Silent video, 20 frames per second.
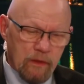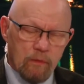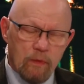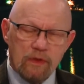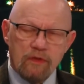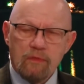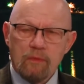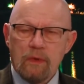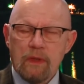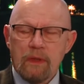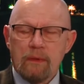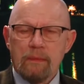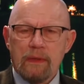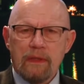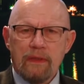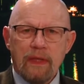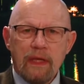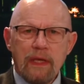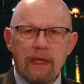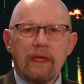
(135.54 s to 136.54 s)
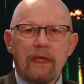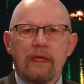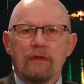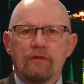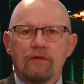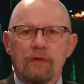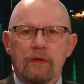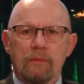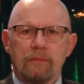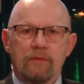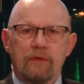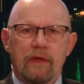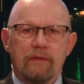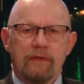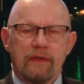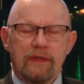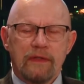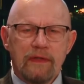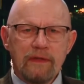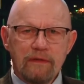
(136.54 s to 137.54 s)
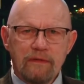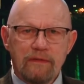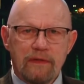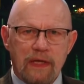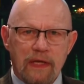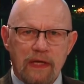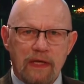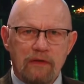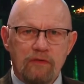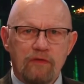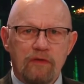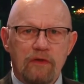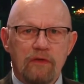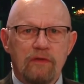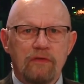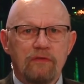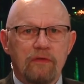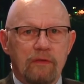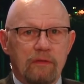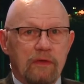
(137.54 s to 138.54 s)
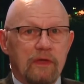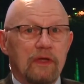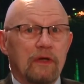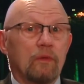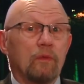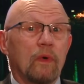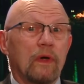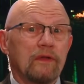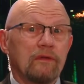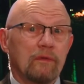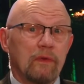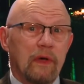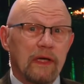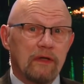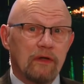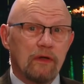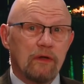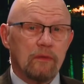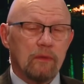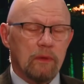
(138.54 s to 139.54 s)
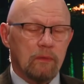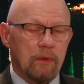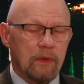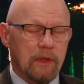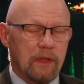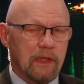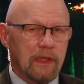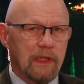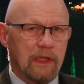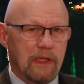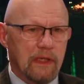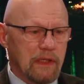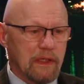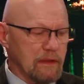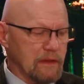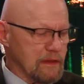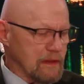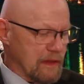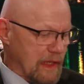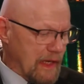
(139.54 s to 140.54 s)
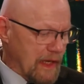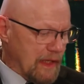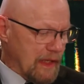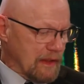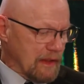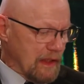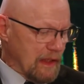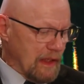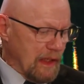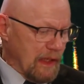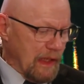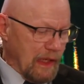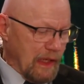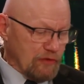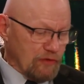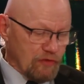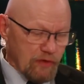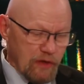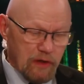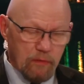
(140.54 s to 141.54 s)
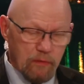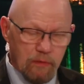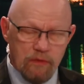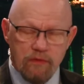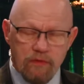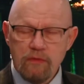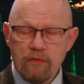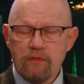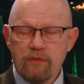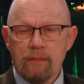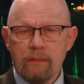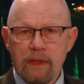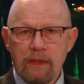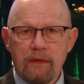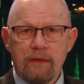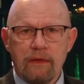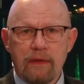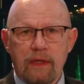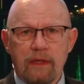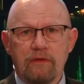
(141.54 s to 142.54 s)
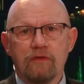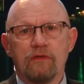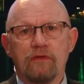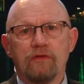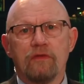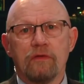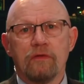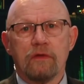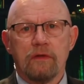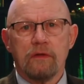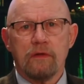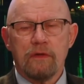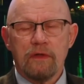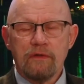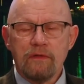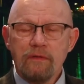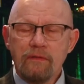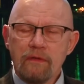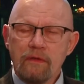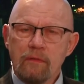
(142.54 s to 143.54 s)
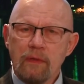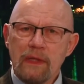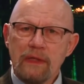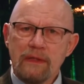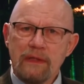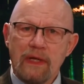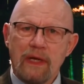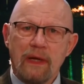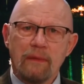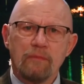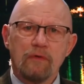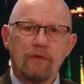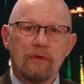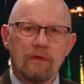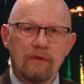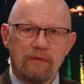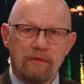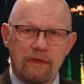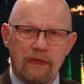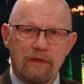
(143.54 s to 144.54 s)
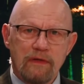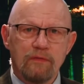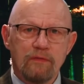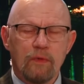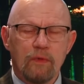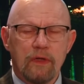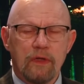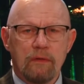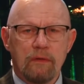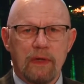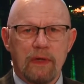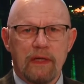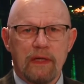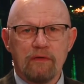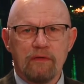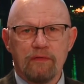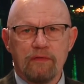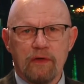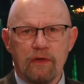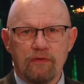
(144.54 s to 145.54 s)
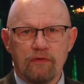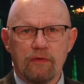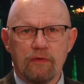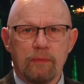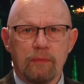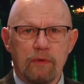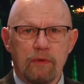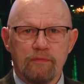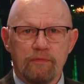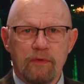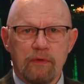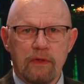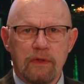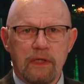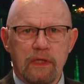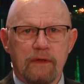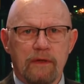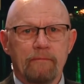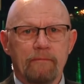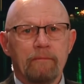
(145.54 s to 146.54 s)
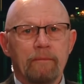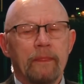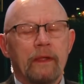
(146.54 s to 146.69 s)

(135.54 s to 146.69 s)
What you want to be thinking in terms of at this stage is, you know, what do I do? Well, we're going to get into that and share with you some other things that you can do. This is a great time to assess where you're at as far as your portfolio.